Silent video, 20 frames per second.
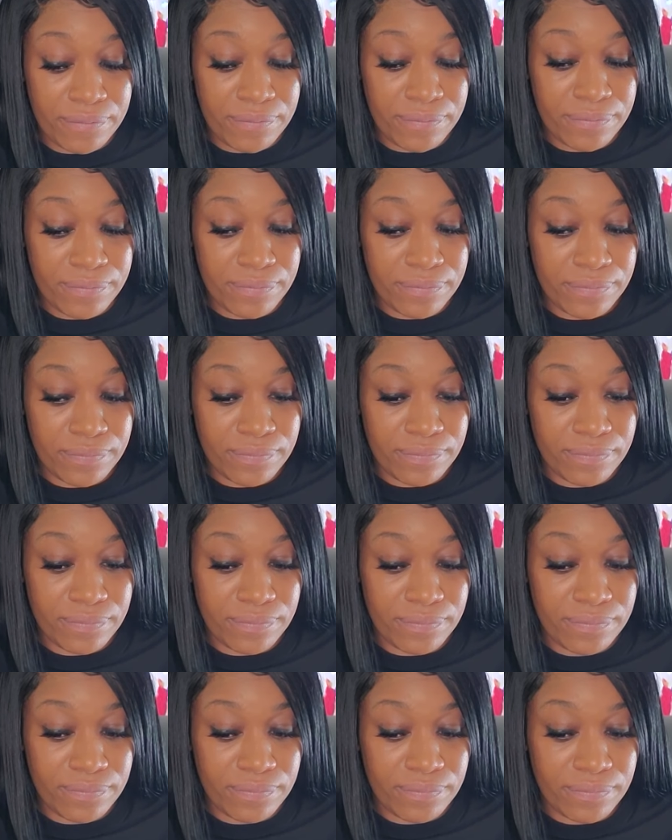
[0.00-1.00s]

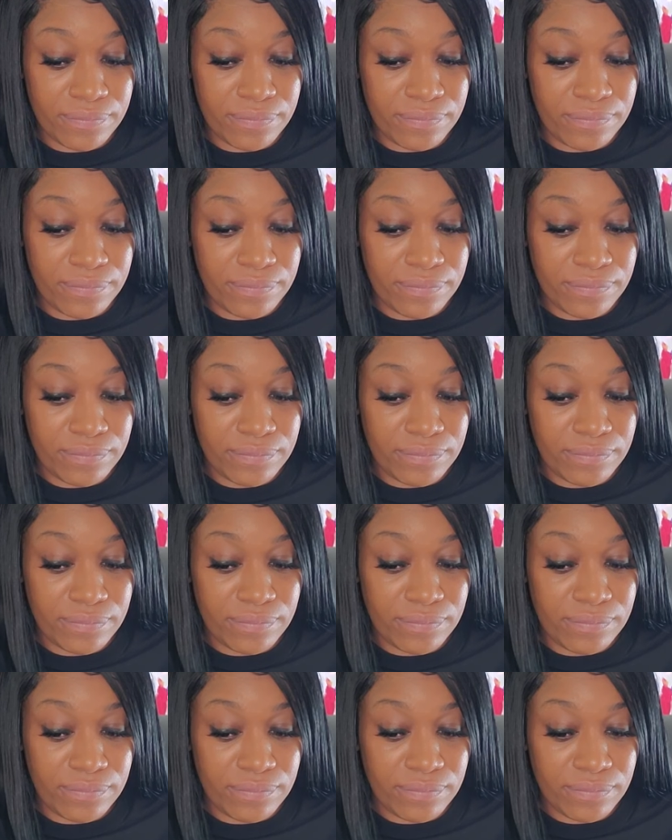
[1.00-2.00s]

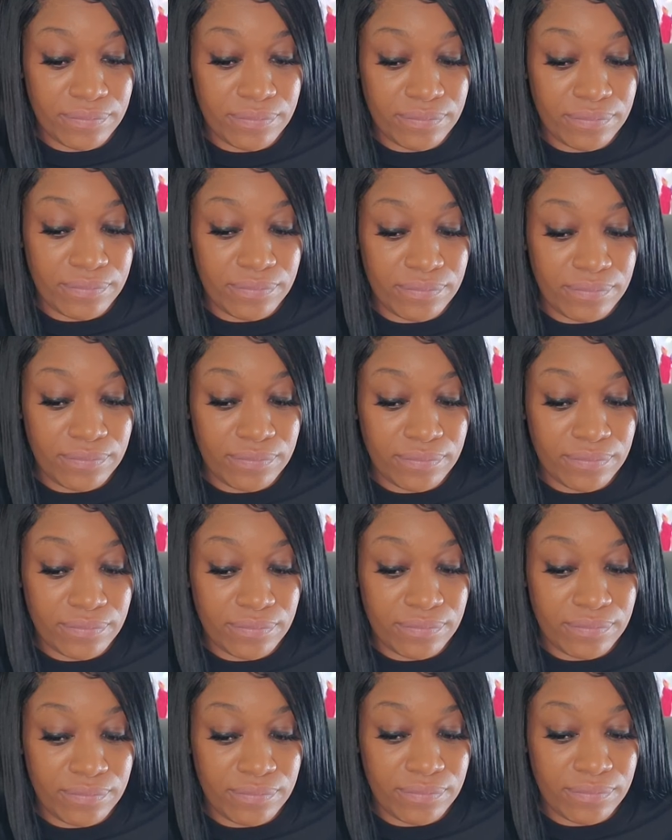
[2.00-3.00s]

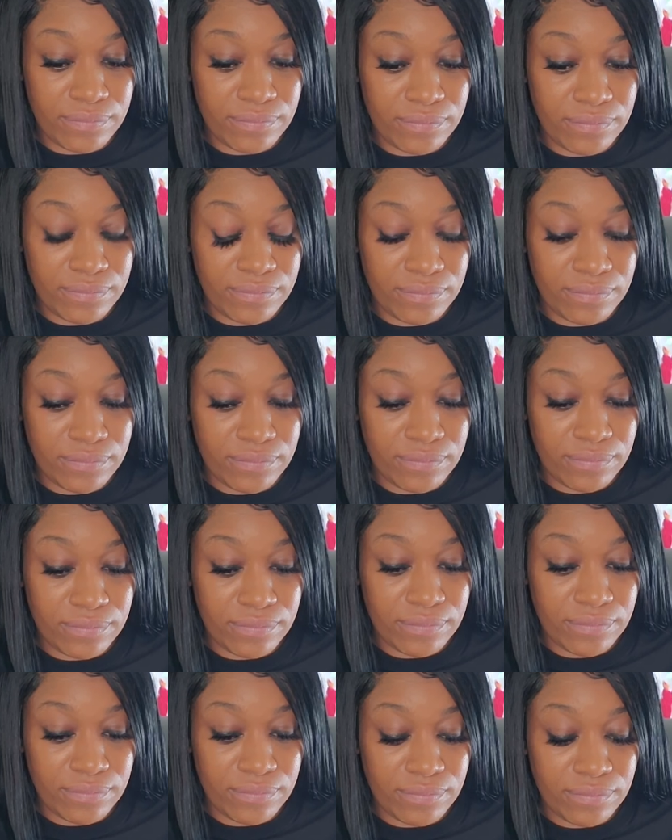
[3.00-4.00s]

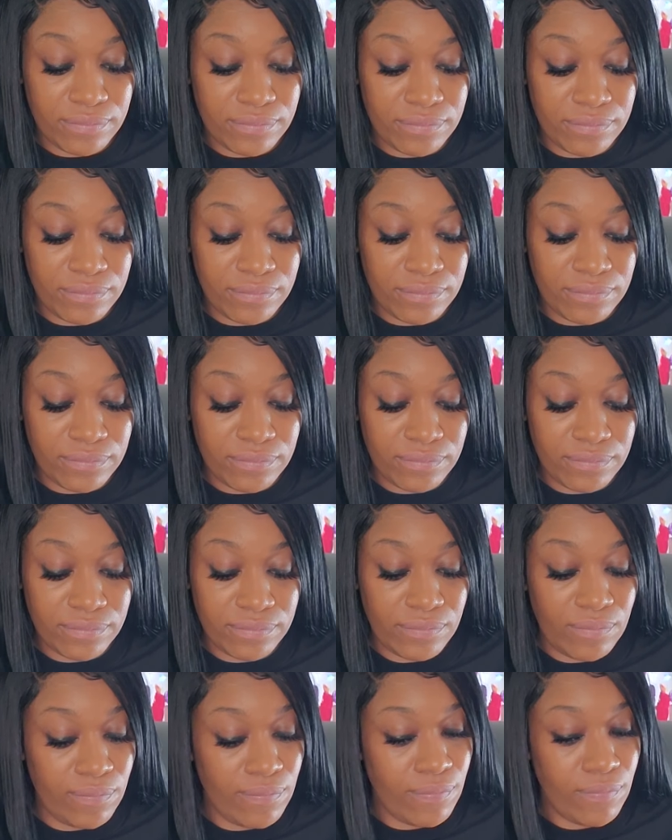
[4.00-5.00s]

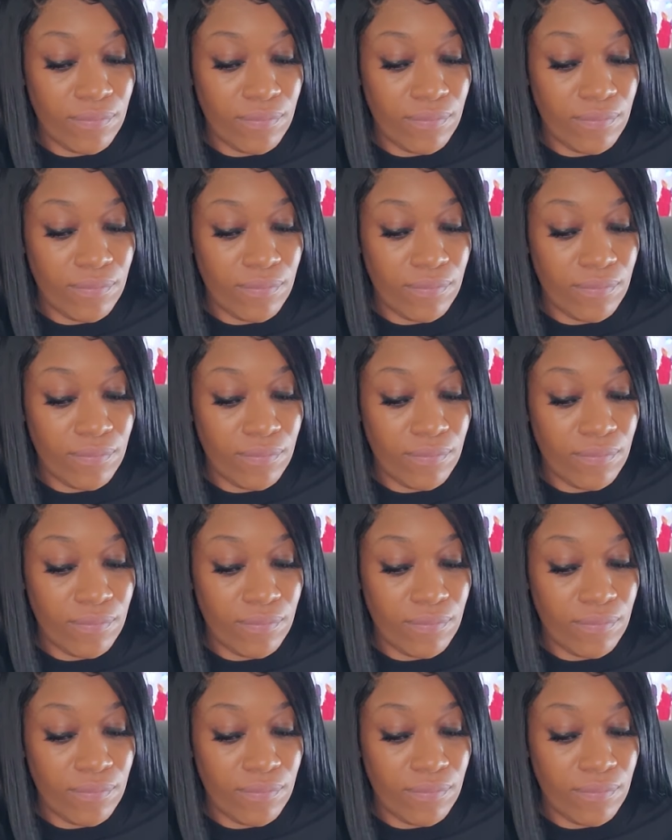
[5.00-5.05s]
Nothing is said.